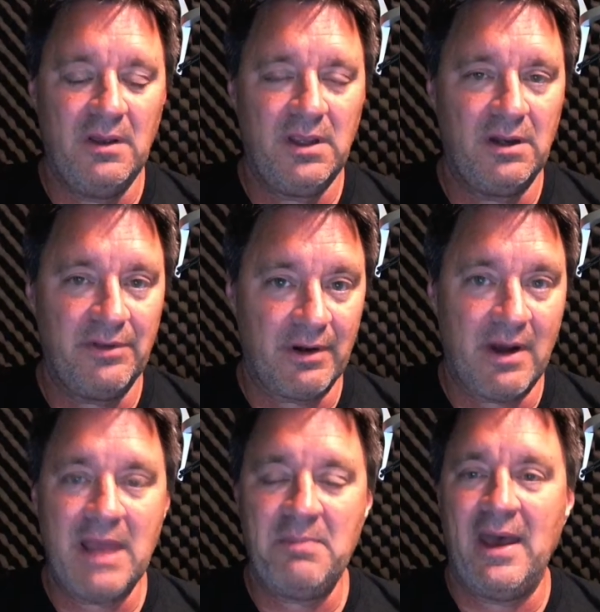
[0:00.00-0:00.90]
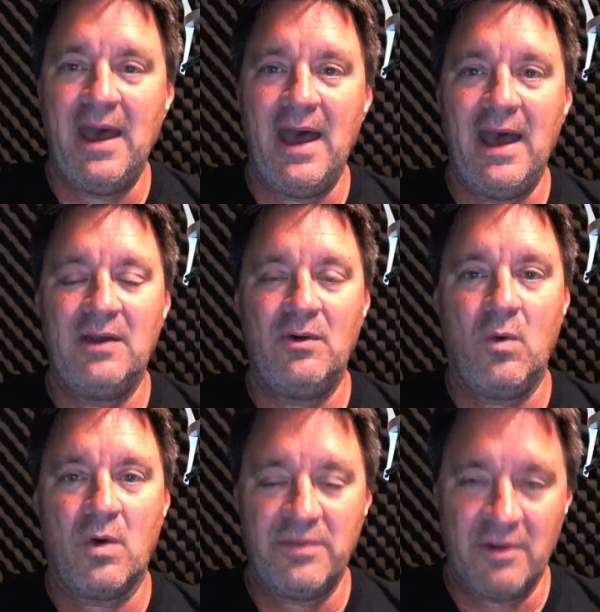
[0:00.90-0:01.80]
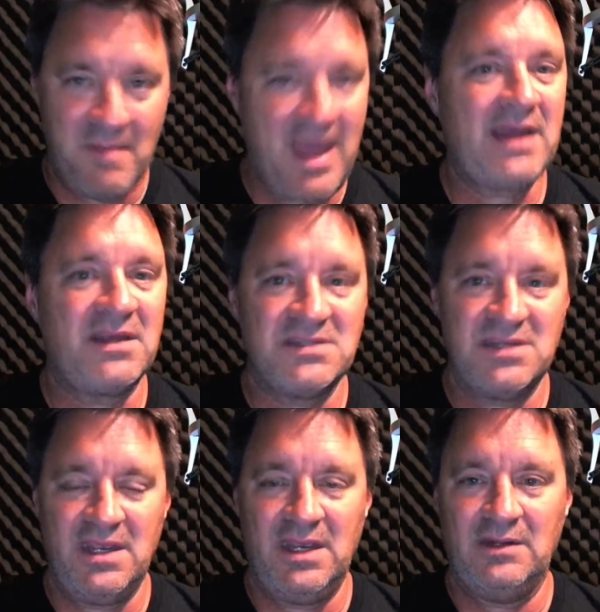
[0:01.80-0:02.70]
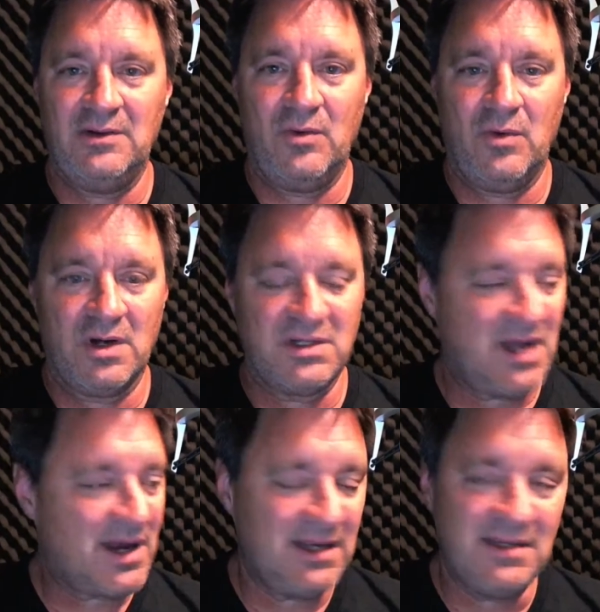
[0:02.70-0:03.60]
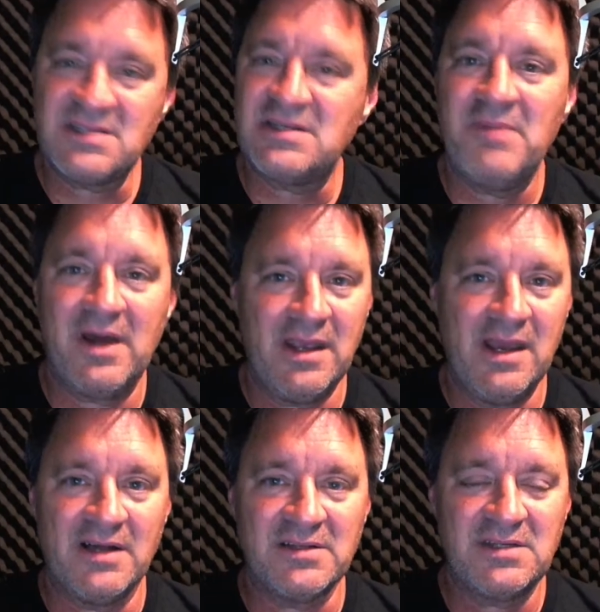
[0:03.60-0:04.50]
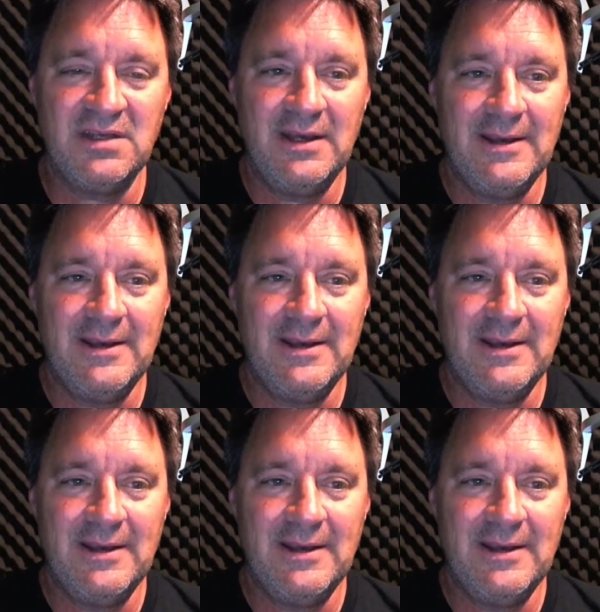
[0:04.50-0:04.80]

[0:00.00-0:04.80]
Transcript: their iPad or their magazine or talking to somebody else.